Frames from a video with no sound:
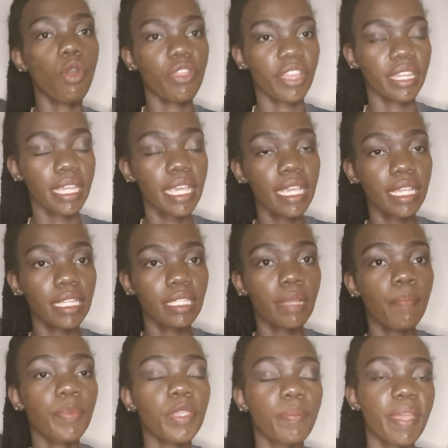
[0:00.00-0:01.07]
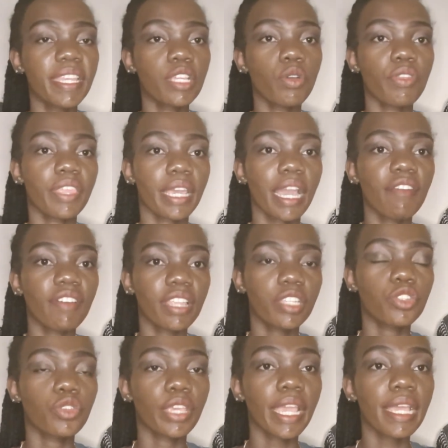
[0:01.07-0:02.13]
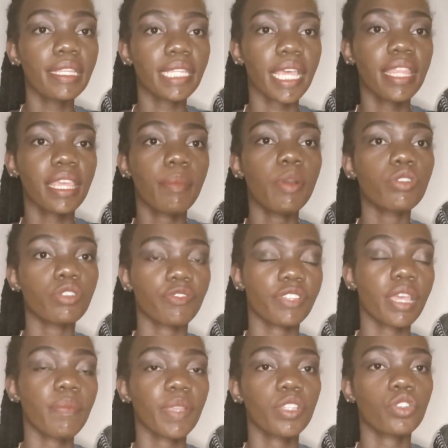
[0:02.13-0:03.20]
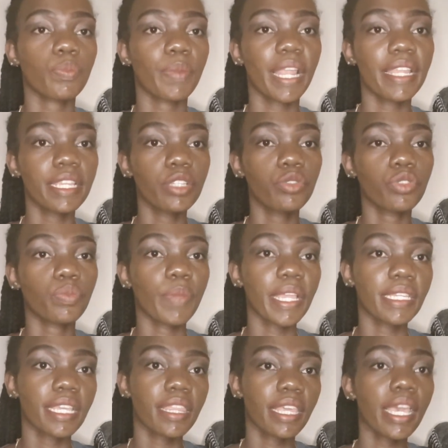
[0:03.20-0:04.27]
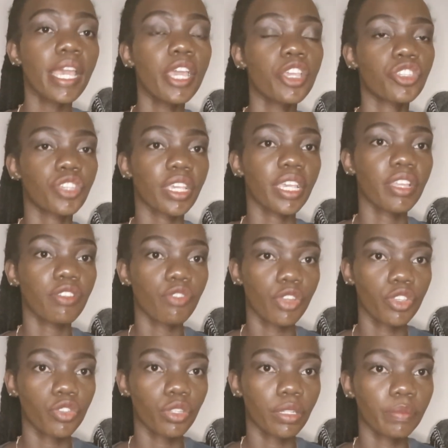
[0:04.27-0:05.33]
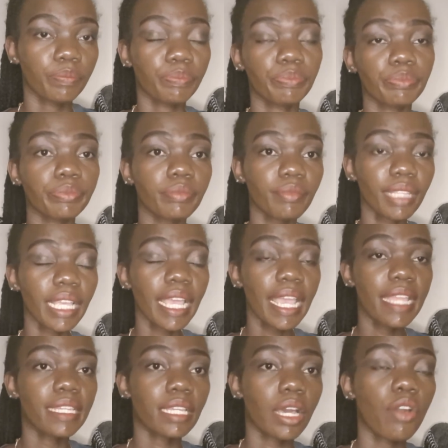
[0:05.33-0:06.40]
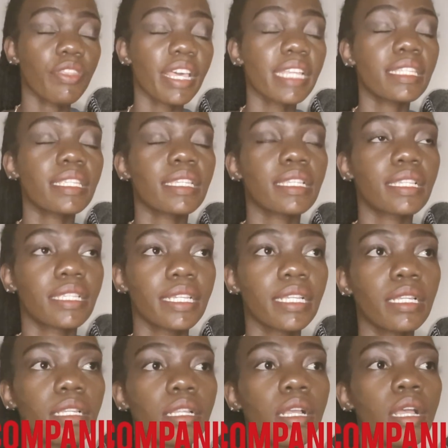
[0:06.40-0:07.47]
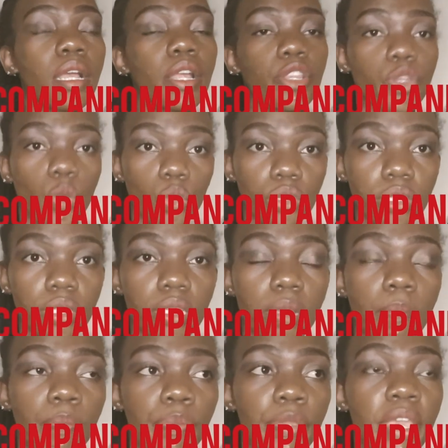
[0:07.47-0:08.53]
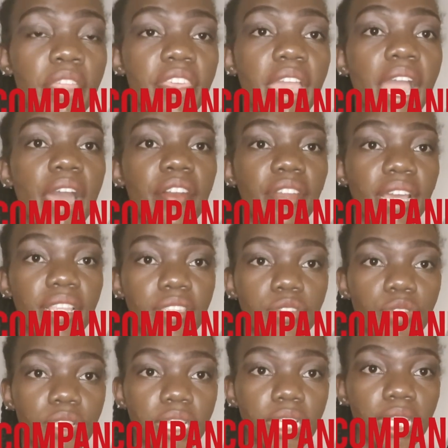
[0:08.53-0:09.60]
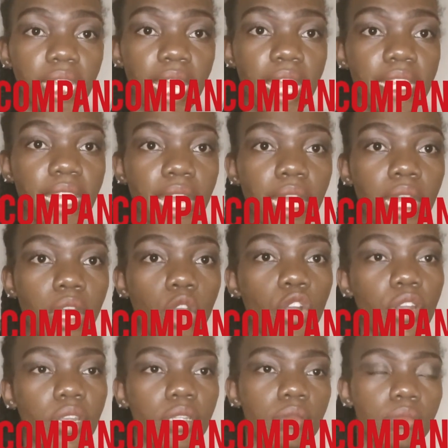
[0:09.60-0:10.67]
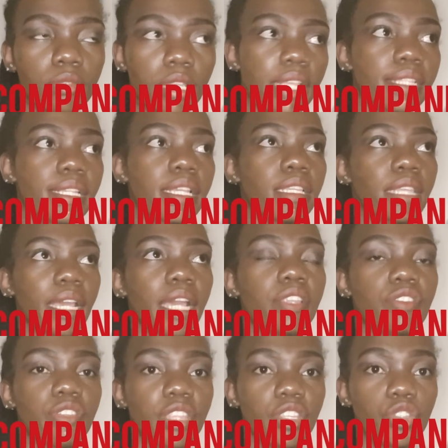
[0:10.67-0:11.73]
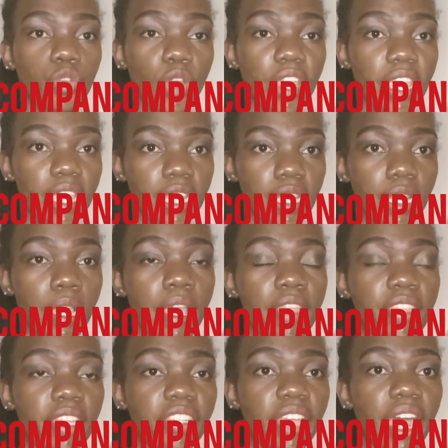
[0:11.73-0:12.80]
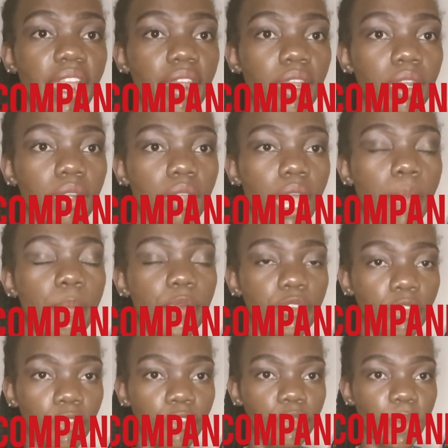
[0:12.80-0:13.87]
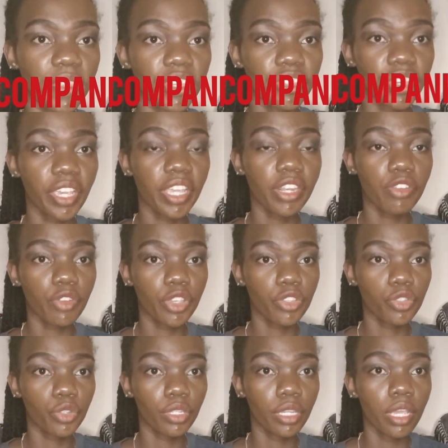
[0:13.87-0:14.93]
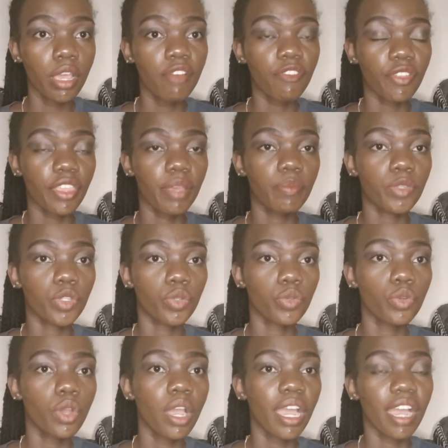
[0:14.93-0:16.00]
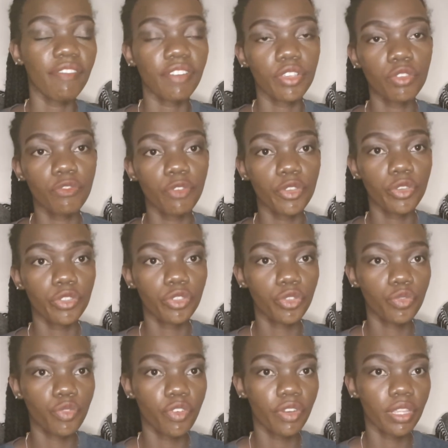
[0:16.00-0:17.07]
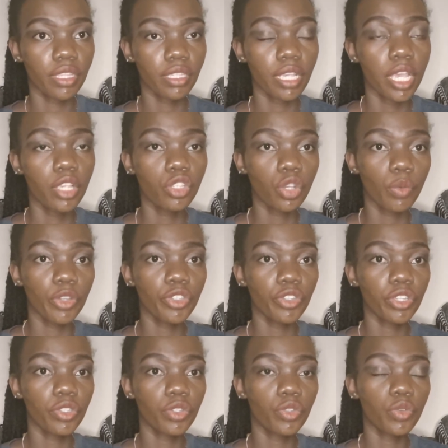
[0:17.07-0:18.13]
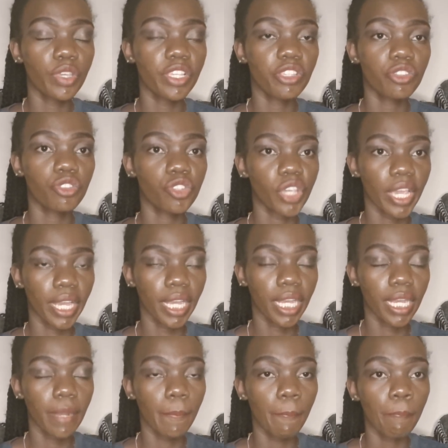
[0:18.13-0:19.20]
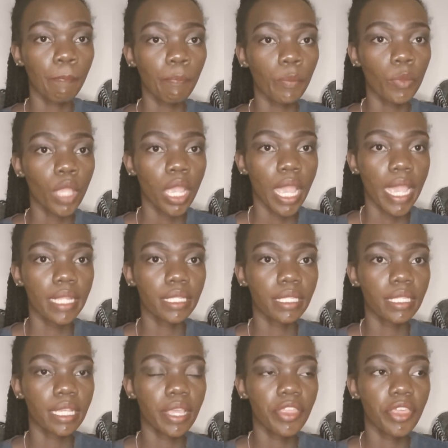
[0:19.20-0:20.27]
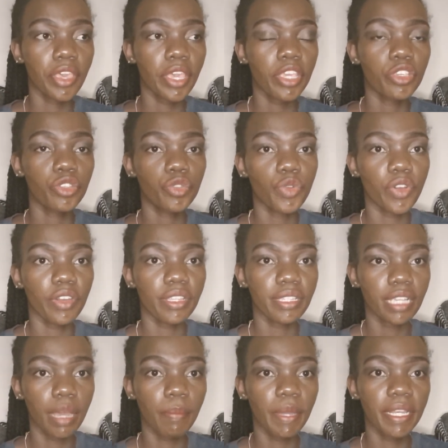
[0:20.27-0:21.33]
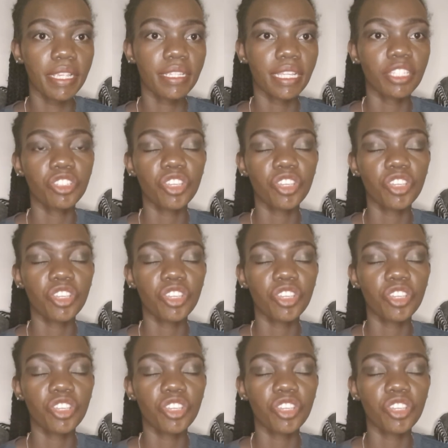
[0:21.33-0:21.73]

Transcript: than it, depending on the cover that you get and the amount of time that you're planning to spend in the Schengen region. And on that still note, there are countries in Kenya, or let's say in the country that you are in, that are approved by the Schengen region for them to cover you for your insurance. So what you need to do is check and see the insurance companies that